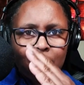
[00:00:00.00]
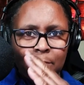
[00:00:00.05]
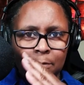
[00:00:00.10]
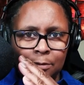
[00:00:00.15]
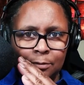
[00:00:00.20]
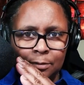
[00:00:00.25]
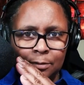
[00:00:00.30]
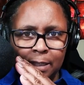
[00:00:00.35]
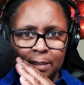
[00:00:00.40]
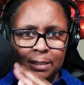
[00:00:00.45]

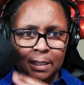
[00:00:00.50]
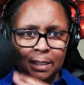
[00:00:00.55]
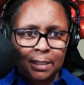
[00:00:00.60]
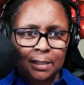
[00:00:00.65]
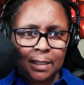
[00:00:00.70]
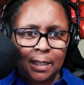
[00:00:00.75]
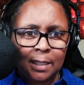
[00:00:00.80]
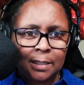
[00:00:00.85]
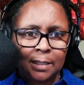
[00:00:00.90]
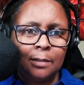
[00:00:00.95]
Do not take
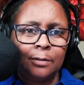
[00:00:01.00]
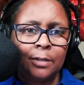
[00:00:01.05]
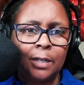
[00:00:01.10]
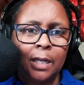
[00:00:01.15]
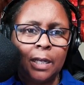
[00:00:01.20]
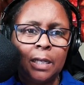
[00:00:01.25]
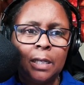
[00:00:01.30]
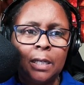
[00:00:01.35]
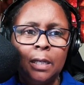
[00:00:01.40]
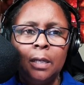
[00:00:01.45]
that.
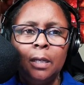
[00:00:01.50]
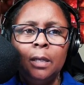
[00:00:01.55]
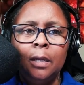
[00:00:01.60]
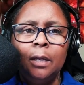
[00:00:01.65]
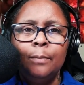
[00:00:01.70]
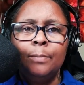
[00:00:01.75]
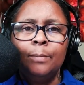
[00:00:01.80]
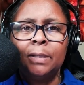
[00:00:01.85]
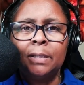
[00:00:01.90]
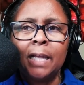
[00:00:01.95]
Okay.
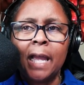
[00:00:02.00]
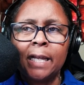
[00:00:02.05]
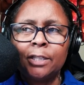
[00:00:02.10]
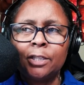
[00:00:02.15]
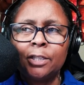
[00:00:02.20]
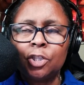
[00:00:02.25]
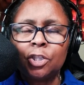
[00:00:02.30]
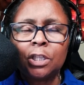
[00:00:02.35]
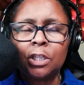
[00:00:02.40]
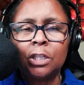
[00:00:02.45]
But that
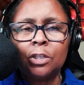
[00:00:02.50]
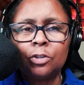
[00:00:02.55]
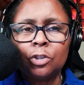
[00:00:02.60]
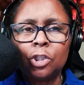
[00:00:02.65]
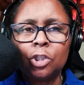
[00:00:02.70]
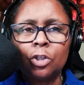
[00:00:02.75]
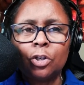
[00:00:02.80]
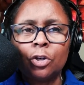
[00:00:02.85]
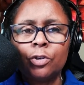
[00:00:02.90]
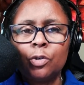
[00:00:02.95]
just goes to
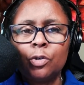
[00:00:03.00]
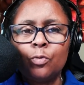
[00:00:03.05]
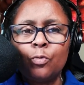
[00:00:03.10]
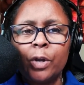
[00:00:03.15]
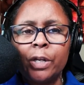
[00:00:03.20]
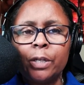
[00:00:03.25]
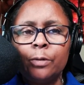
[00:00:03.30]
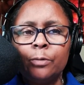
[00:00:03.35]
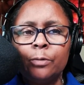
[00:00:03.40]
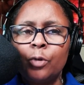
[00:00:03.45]
show you
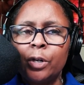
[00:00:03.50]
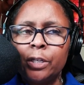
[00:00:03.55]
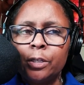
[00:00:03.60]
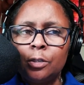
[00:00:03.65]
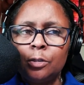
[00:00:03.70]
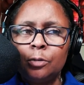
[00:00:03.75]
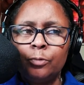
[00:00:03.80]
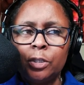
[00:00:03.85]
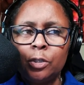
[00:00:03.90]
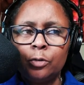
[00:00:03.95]

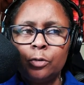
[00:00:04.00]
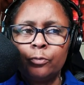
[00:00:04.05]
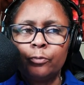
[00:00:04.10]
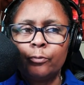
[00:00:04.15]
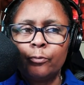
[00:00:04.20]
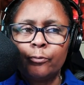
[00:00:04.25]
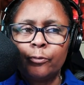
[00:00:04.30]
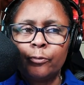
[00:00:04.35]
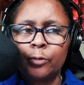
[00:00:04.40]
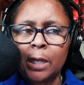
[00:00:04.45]
when you're
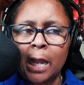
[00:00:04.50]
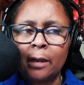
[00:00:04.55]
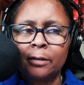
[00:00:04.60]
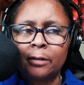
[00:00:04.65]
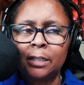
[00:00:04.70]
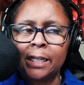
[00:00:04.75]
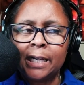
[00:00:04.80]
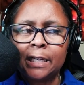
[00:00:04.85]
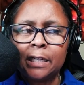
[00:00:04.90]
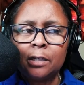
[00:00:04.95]

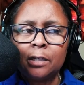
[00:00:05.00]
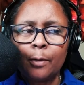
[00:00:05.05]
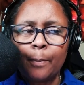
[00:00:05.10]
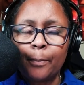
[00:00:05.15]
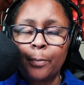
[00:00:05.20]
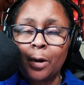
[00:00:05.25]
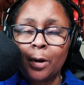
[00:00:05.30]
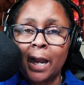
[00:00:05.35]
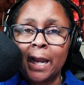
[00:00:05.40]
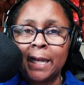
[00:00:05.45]
calculating your
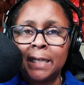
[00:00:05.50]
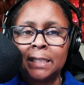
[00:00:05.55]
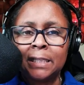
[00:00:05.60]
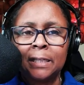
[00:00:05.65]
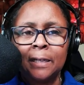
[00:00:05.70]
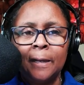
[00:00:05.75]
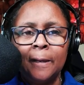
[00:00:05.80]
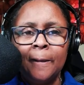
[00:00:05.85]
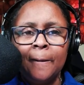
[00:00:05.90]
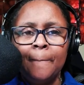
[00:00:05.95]
price
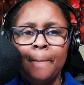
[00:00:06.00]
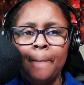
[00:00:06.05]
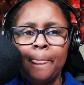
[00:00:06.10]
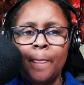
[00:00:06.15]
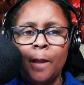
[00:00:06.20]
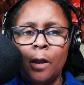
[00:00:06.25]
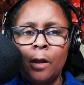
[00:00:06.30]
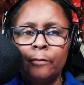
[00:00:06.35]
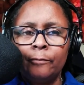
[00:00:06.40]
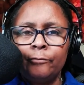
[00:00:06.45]

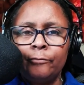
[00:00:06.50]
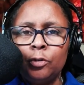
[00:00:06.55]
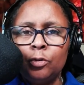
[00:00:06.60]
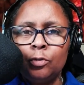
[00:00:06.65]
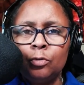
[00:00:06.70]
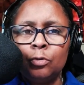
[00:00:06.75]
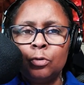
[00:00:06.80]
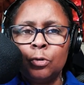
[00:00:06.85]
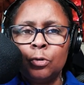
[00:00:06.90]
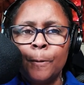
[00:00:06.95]
on
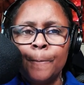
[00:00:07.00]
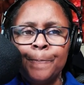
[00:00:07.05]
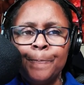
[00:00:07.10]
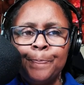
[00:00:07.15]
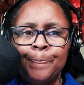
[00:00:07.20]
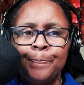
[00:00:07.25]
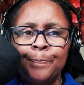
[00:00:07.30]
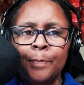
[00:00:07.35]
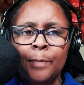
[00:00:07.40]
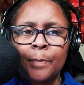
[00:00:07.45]
fuel
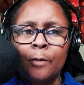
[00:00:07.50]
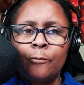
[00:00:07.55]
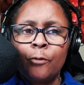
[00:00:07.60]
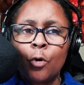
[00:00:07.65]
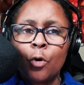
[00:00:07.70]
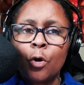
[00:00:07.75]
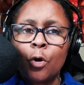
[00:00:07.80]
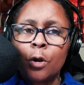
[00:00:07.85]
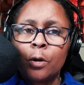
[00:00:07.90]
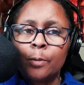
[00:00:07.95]

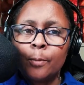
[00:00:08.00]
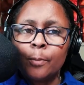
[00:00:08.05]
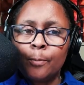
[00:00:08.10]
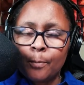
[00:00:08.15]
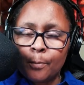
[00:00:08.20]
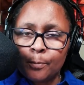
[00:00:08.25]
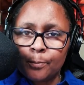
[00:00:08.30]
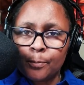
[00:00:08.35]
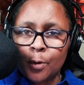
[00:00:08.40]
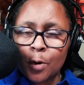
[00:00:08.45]
for
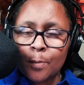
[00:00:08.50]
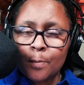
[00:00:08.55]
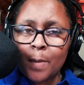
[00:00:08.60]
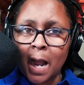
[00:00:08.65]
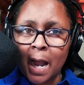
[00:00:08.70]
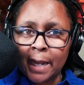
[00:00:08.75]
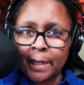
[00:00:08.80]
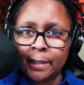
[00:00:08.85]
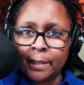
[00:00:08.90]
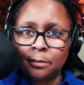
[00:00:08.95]
per
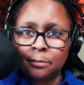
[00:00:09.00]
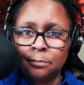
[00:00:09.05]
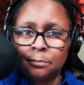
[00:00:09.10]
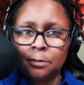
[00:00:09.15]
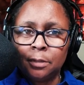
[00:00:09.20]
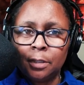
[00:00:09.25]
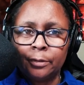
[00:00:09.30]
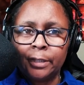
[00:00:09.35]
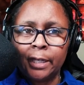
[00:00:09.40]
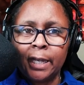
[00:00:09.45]
mile.
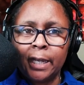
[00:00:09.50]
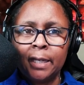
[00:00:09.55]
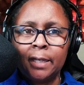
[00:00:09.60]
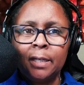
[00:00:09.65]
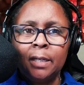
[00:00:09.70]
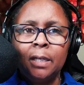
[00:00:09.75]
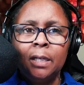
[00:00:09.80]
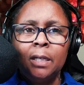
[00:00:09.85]
Okay.